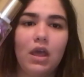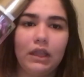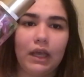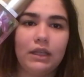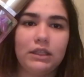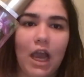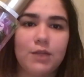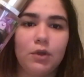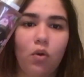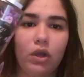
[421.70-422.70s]
that is
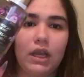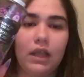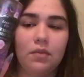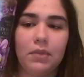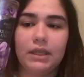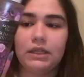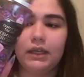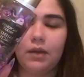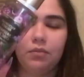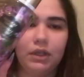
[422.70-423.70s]
Cashmere Orchid in the Mist.
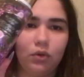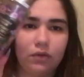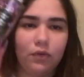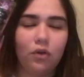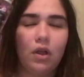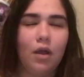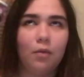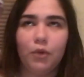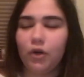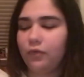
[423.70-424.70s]
Again, beautiful,
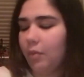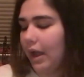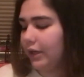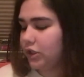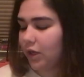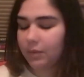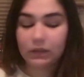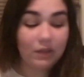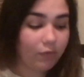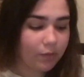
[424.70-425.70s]
beautiful packaging. I'm
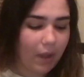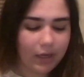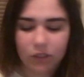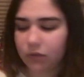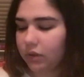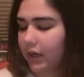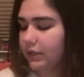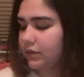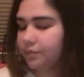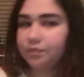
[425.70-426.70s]
in love with the packaging, you
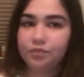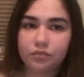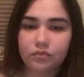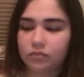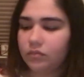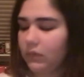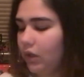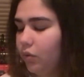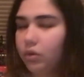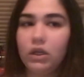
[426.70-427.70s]
guys.
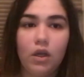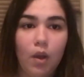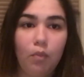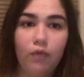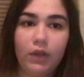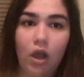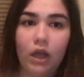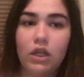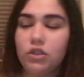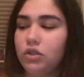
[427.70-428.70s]
Oh, moving
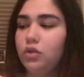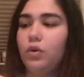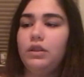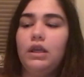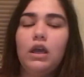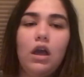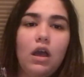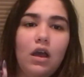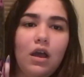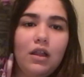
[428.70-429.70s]
on to the
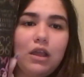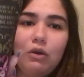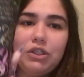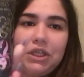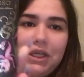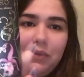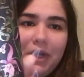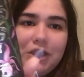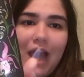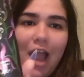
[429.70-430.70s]
lotion,
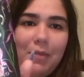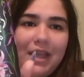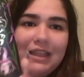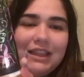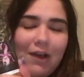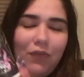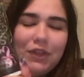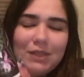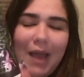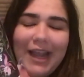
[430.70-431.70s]
which I'm in love with
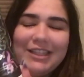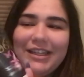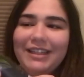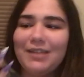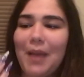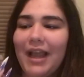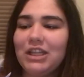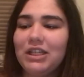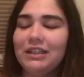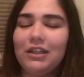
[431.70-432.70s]
this packaging. This
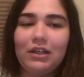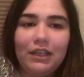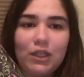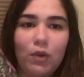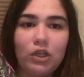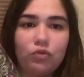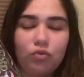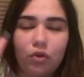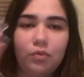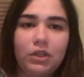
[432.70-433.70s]
packaging literally is what
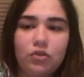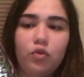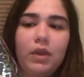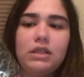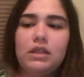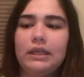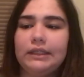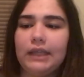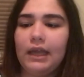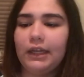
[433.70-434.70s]
drew me to this
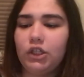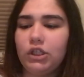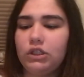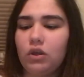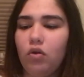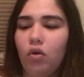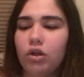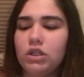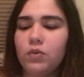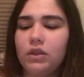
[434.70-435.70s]
scent. It's just so
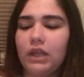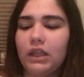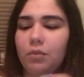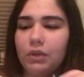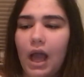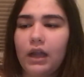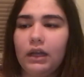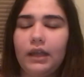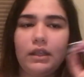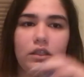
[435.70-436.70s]
gorgeous with like the black
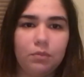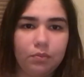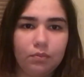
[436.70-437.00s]
against the,